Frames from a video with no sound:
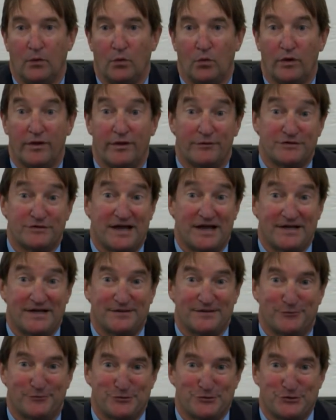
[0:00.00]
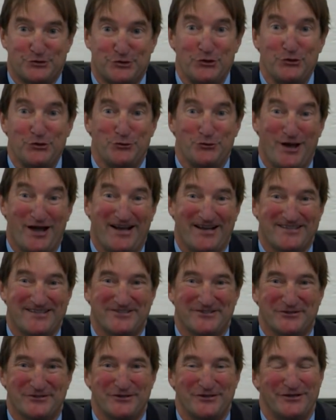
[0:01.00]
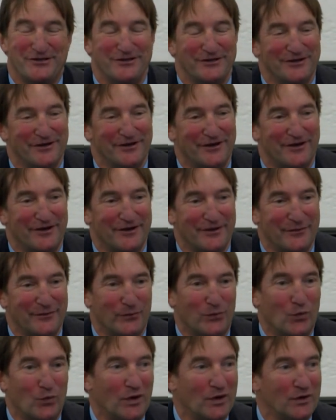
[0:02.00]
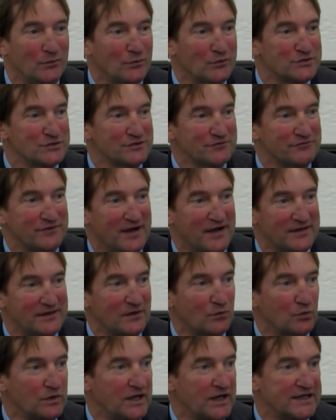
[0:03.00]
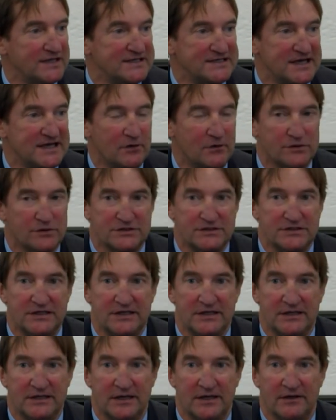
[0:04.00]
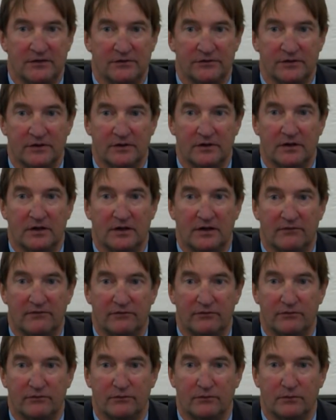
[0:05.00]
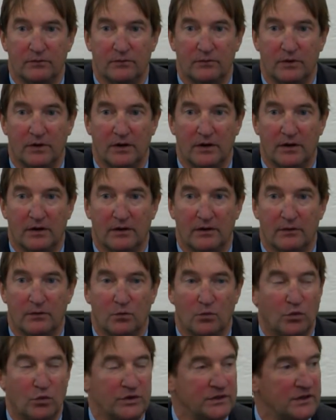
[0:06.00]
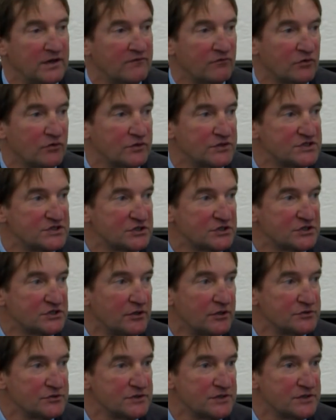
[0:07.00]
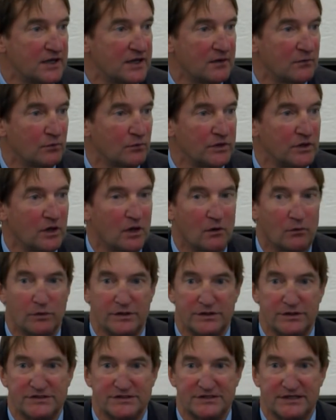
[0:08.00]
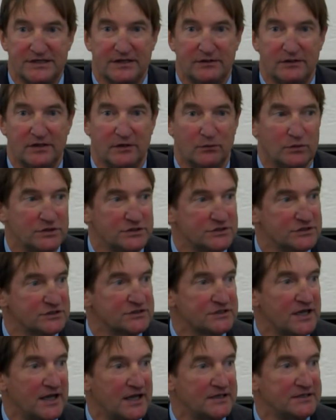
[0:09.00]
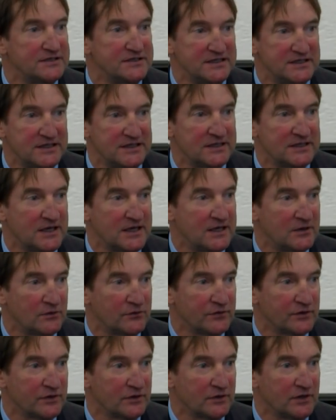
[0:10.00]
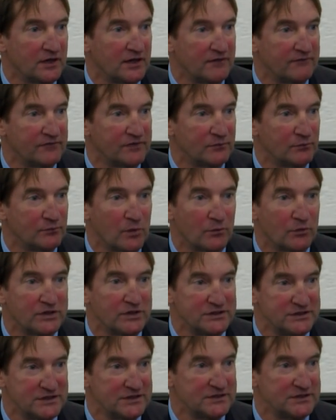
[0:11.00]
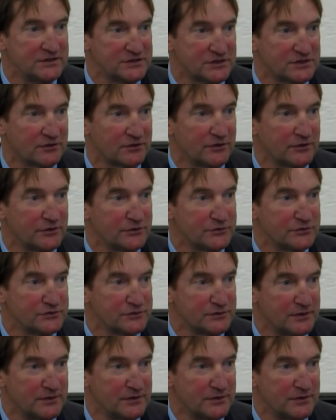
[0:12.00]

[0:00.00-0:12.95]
Well, there was, there was two, actually. Uh, one was the fact that we had Tara's DNA on the glove. Uh, we never disclosed that. We always said that we just had DNA on the glove, and when we did disclose